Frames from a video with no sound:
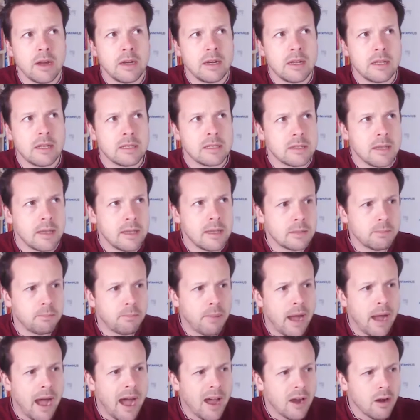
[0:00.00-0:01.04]
it's it's
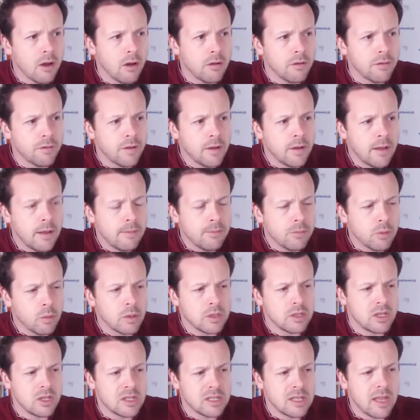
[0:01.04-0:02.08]
part of
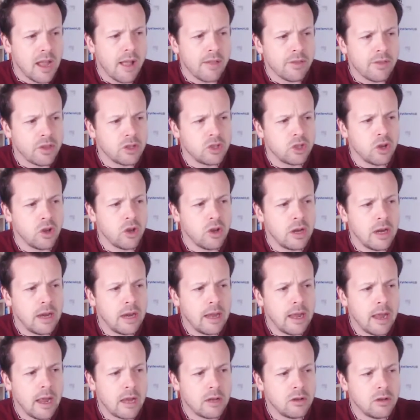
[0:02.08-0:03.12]
once you start the
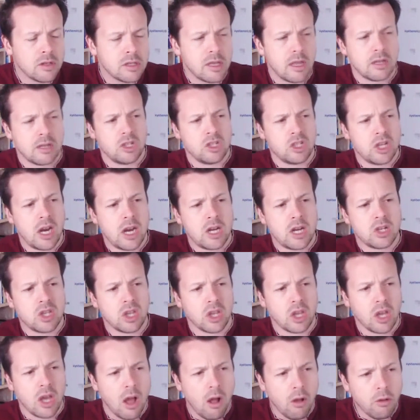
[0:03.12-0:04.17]
journey and you start to change the
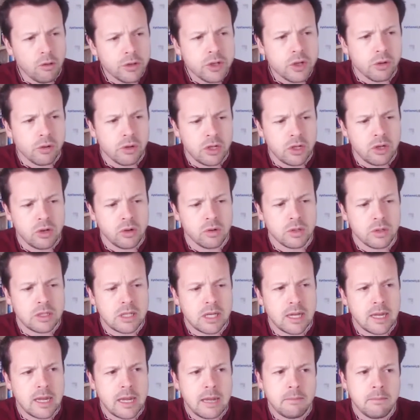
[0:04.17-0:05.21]
culture in your
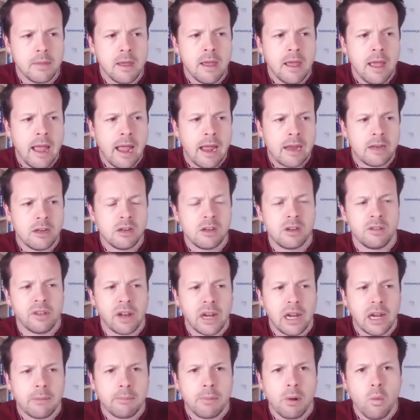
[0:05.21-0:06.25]
team and you
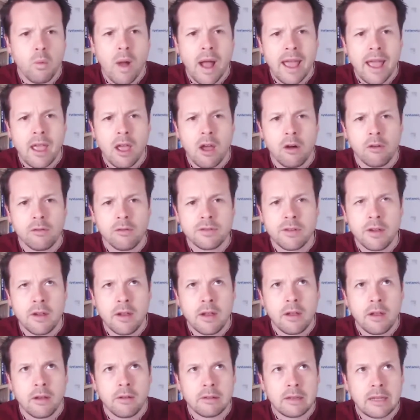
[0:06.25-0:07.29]
develop a way of
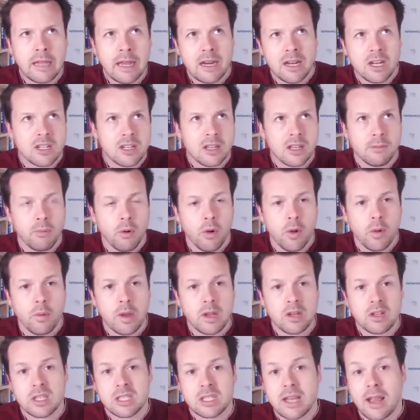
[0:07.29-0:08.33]
getting to the point where
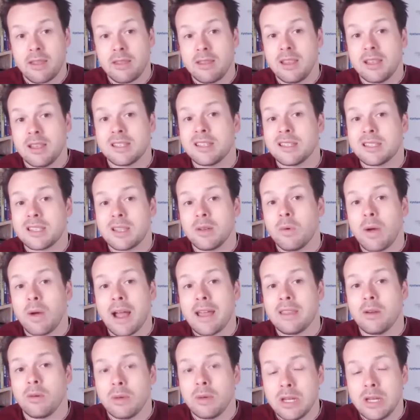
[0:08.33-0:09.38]
you just say this is the way
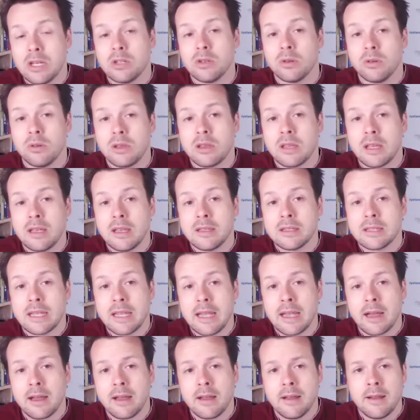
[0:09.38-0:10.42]
that we do things
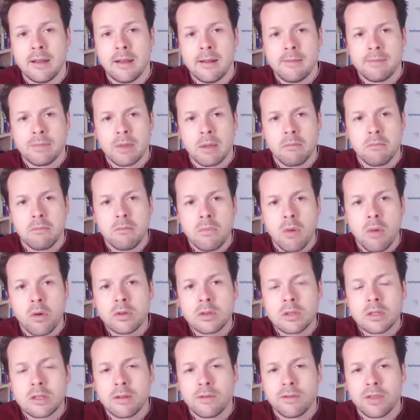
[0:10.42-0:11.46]
here
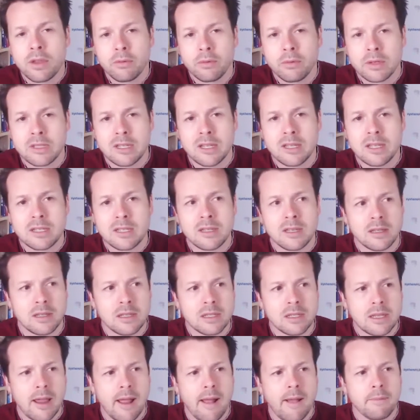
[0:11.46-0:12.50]
most of the
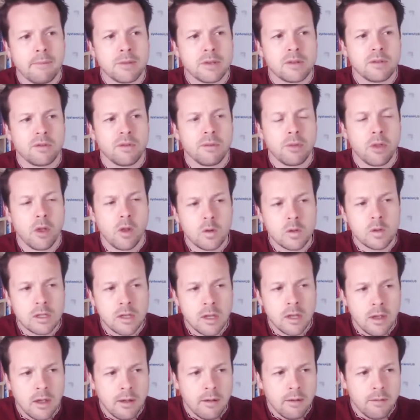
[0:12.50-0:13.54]
resistance comes from those
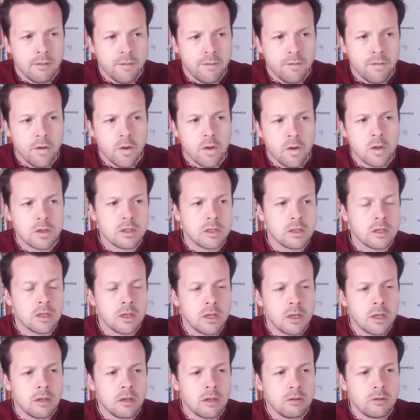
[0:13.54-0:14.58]
first
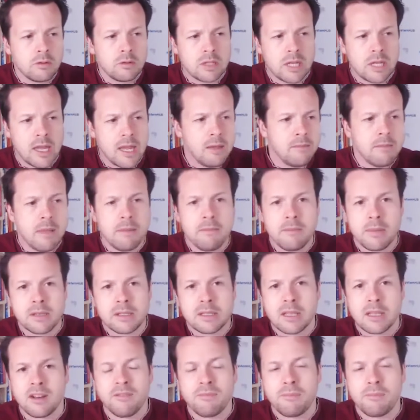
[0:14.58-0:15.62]
team
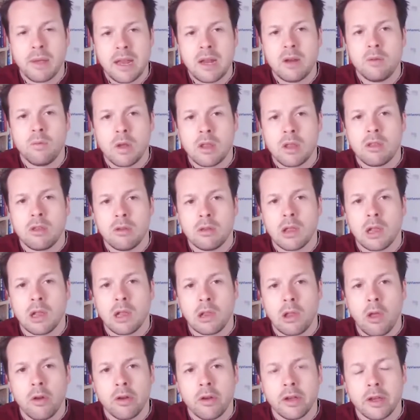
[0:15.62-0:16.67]
members that have been with you the
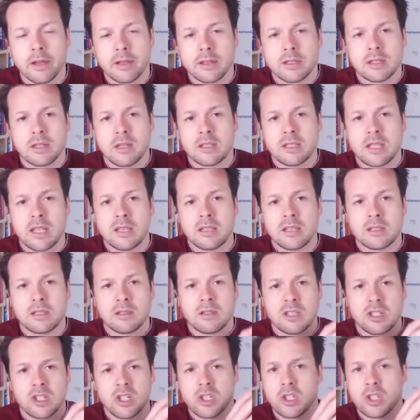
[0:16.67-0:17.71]
longest because they're
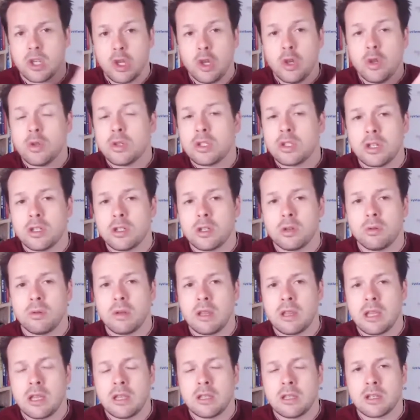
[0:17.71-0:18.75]
just used to doing
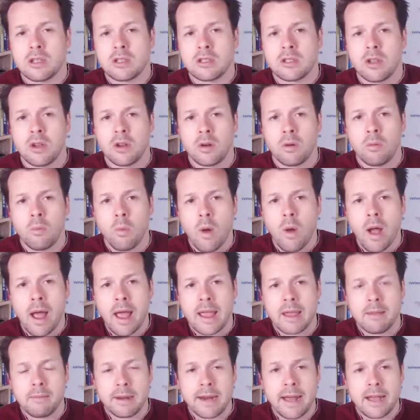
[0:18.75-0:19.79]
things a certain
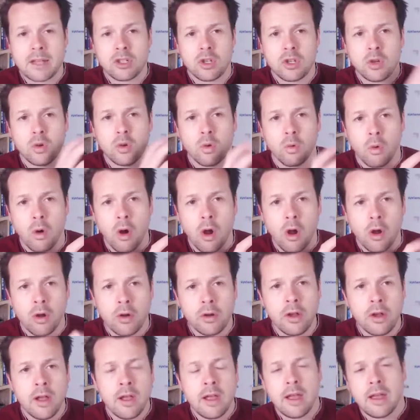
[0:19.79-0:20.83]
way. But as you grow
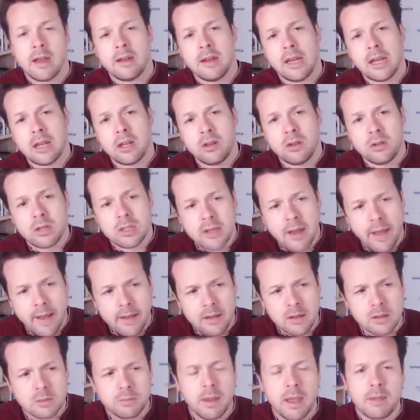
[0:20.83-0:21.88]
and you get new
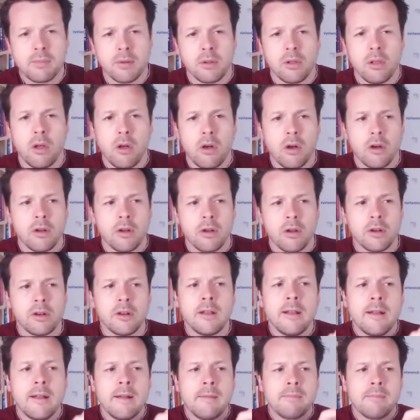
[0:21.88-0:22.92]
salespeople on
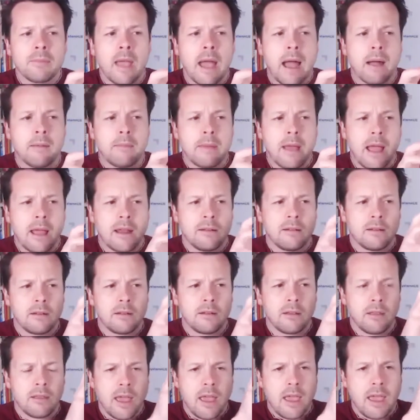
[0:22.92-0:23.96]
um, and
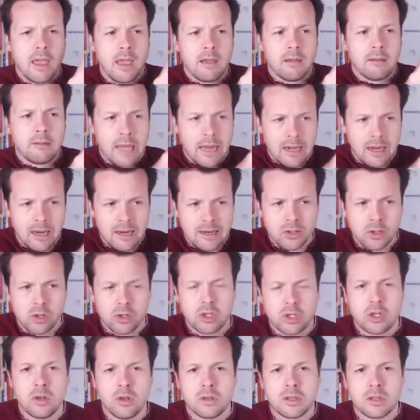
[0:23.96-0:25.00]
they get
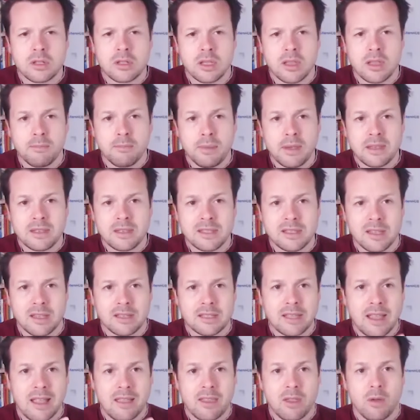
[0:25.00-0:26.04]
introduced to the
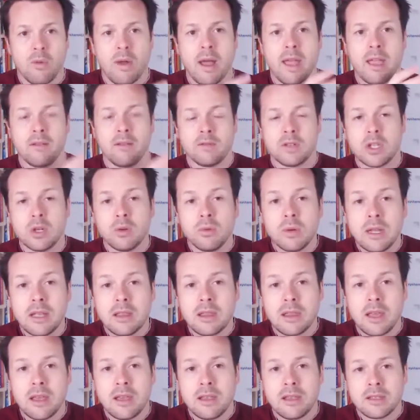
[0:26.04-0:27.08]
business and the way of doing
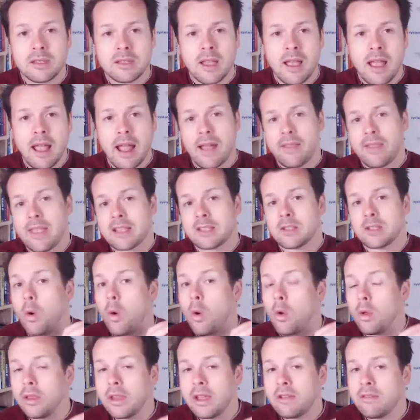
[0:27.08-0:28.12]
things, and that's
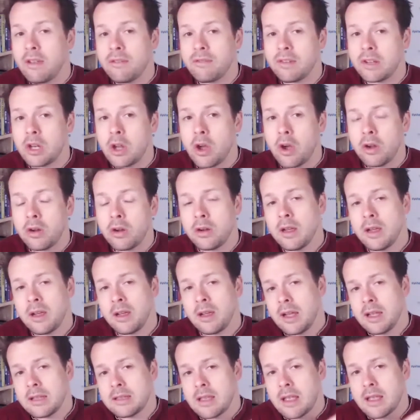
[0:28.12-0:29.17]
all they've ever known.
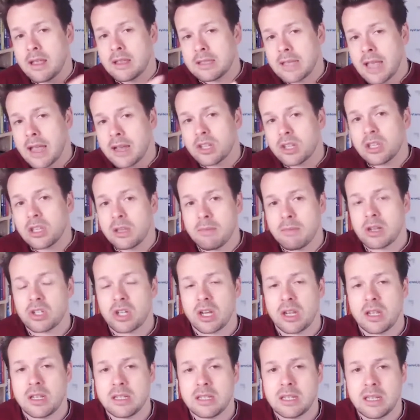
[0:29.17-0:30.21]
It, it's actually much
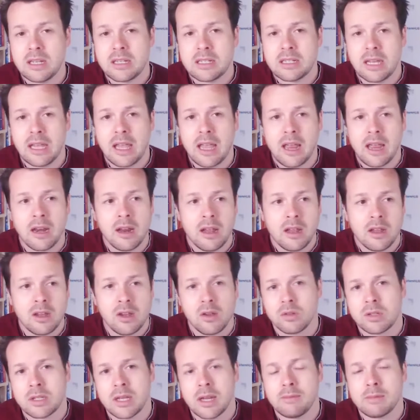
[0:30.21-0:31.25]
easier to get
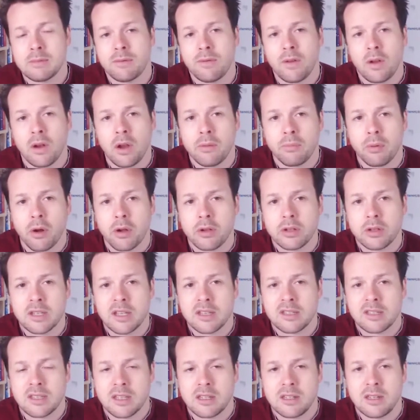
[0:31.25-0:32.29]
your team to follow
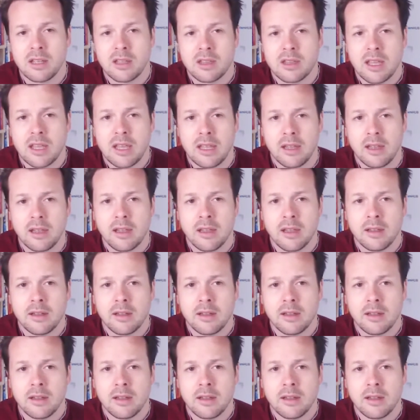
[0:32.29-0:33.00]
process than you think.